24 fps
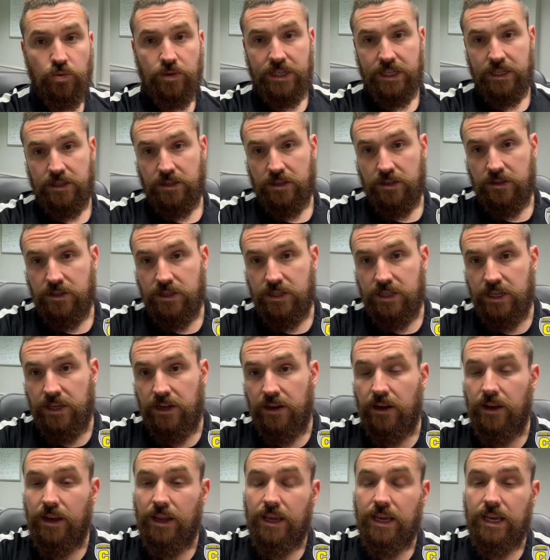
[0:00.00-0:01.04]

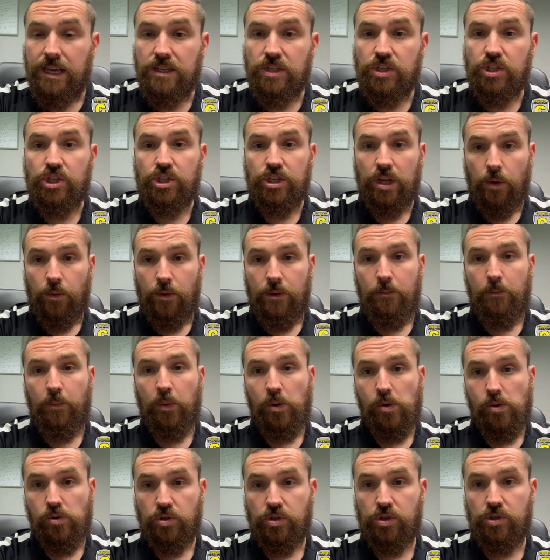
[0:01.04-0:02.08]
distancing is so
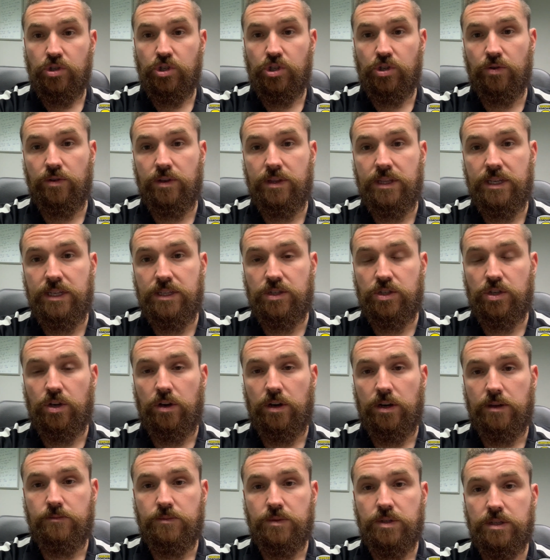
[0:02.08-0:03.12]
important during these
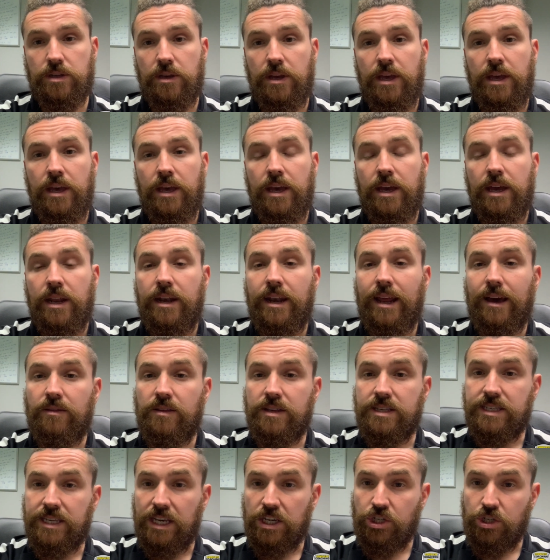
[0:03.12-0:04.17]
times. Now
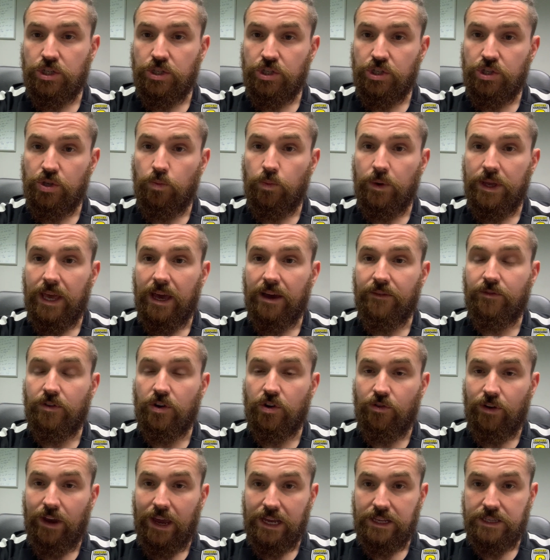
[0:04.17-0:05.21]
the sessions that we have
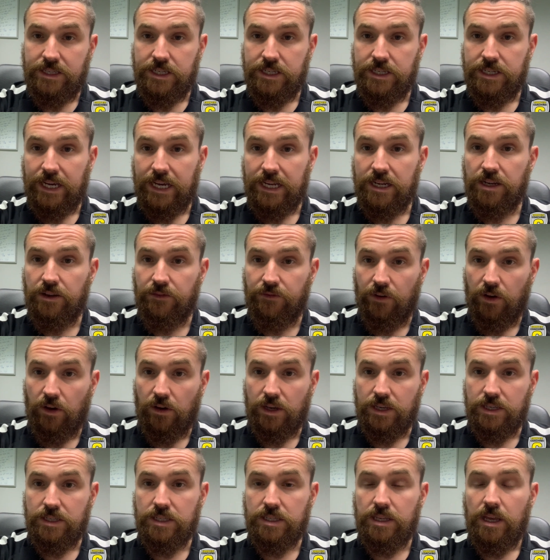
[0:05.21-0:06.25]
created and
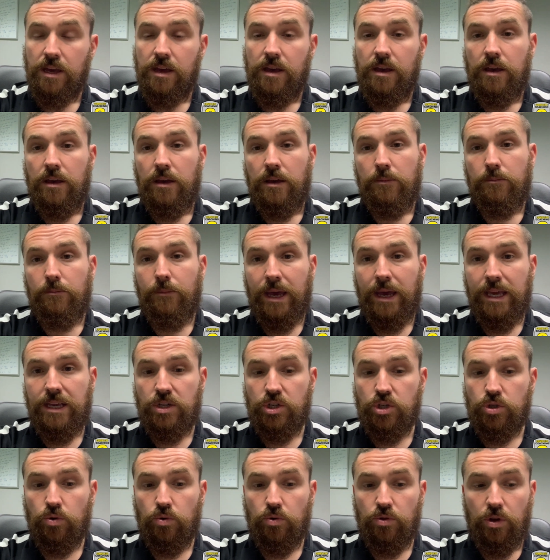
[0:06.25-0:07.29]
devised make
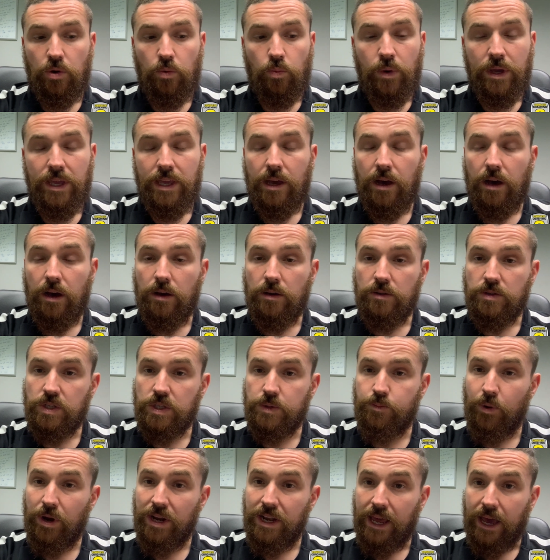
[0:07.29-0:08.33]
sure that we are
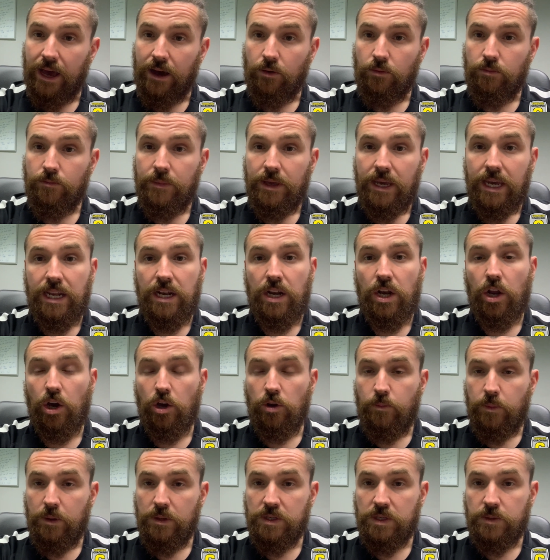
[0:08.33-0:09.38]
spread out in an
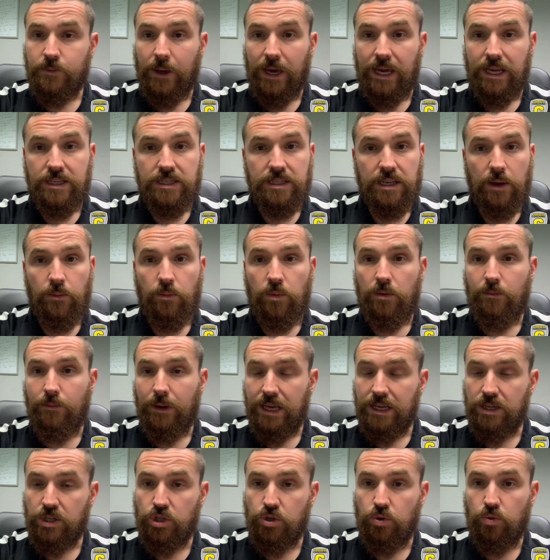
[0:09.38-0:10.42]
open space, and we'll
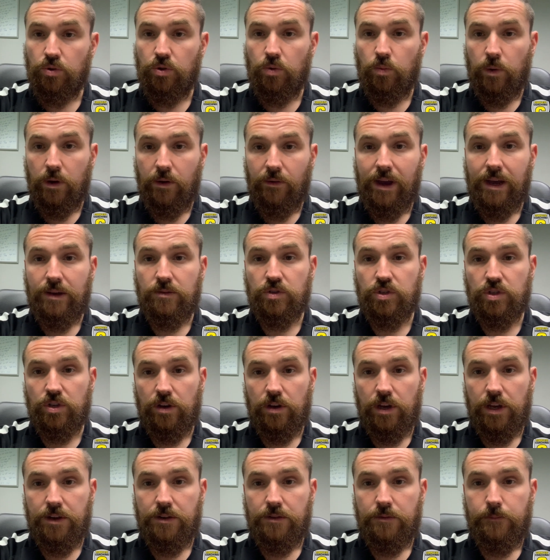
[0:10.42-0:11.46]
make sure that we're
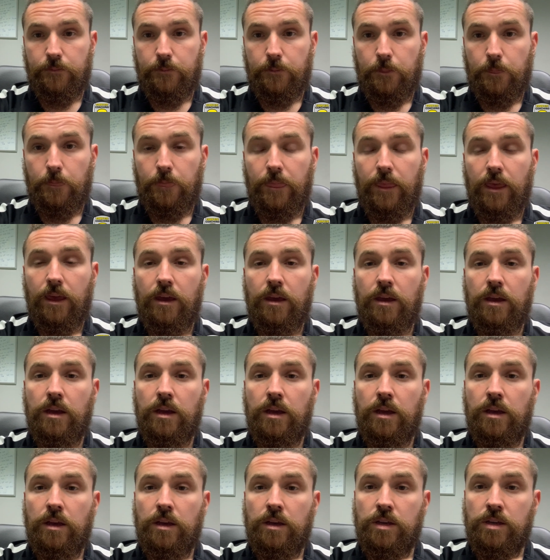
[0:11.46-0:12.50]
outside.
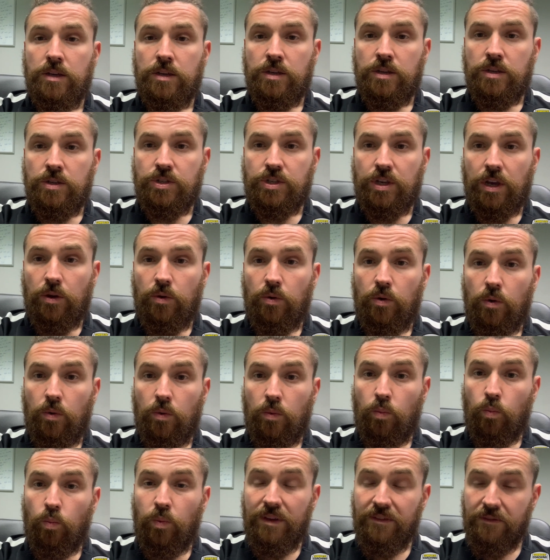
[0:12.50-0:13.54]
So
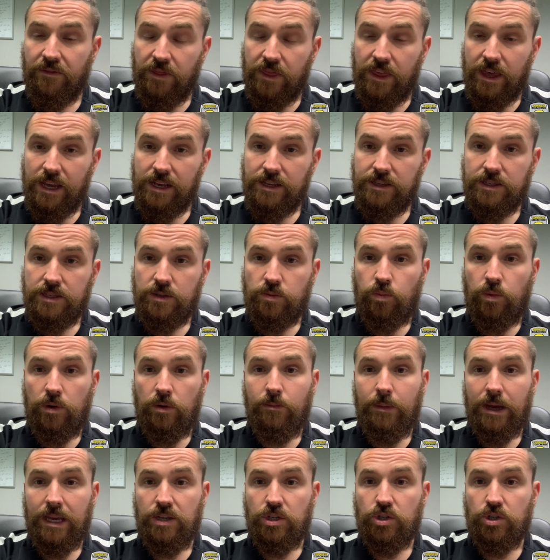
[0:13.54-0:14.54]
with this, we'll make